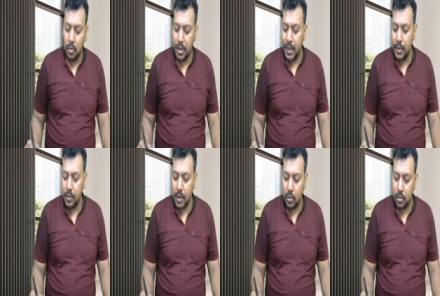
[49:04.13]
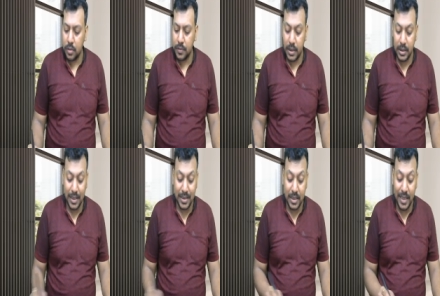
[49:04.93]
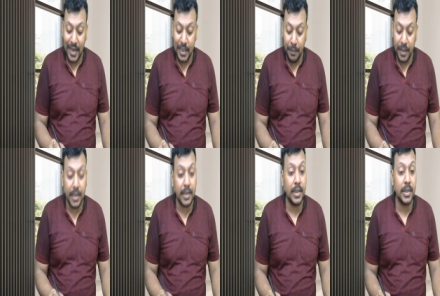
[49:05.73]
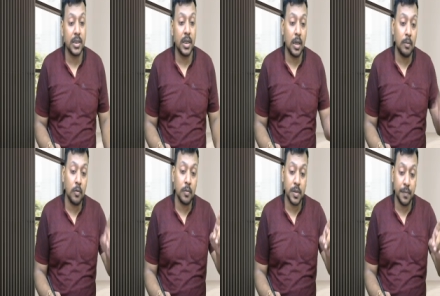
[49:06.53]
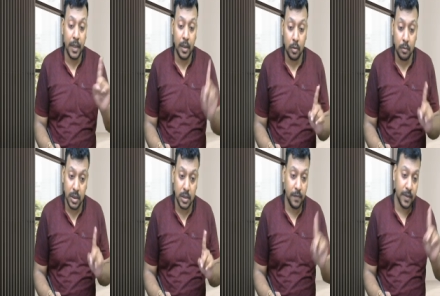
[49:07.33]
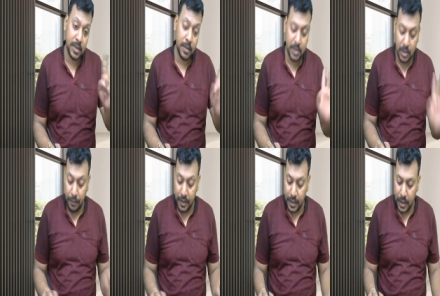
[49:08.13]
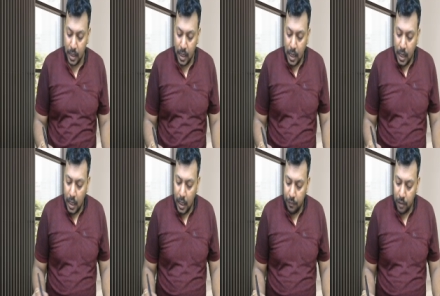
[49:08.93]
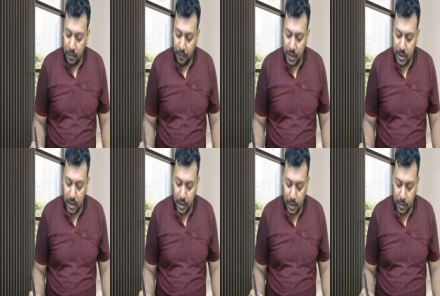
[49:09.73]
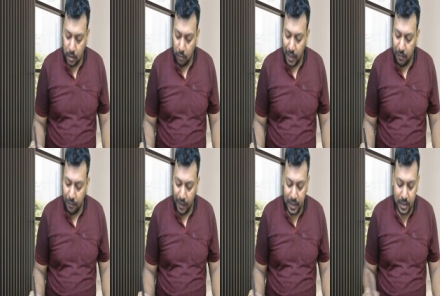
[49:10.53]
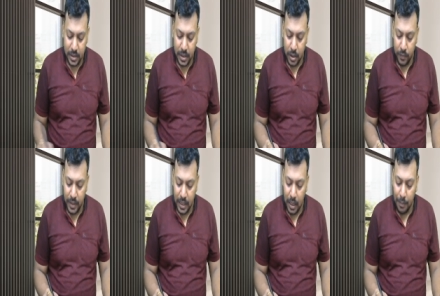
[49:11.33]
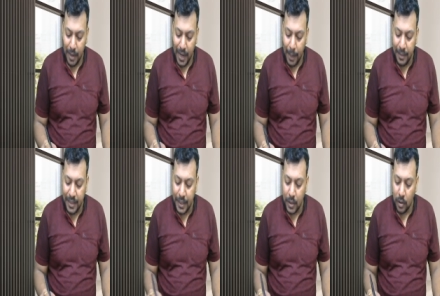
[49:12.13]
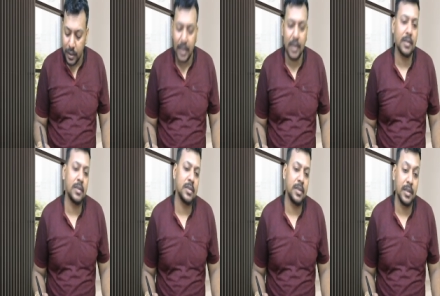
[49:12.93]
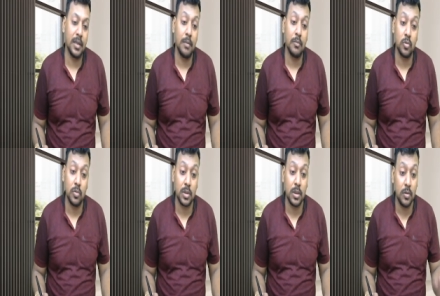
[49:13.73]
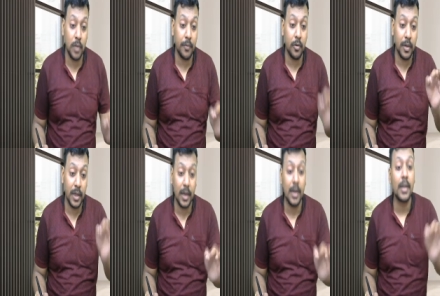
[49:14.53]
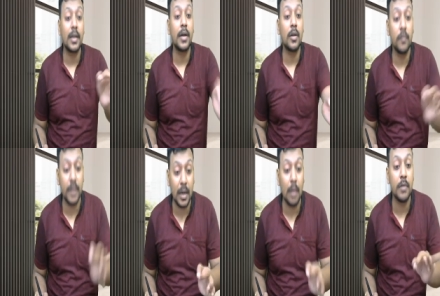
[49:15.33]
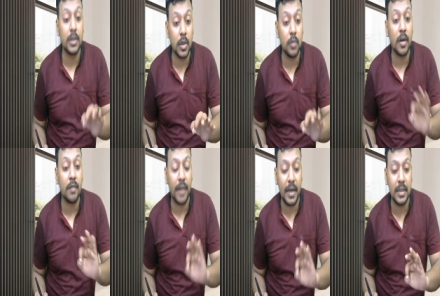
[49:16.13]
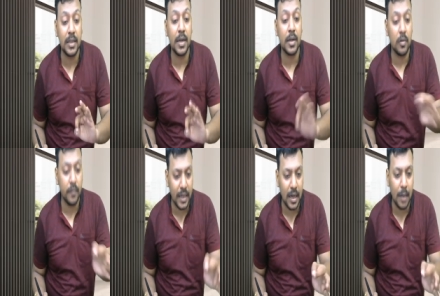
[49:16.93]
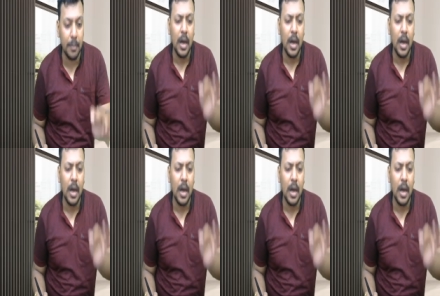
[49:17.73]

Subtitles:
Okay, during the course of search, the assessee admitted the additional income of 50 crore. Means first step is completed for the financial year. While filing his return of income, M did not declare the said income. So, sir, you have to declare the return of income whether you are filing the return of income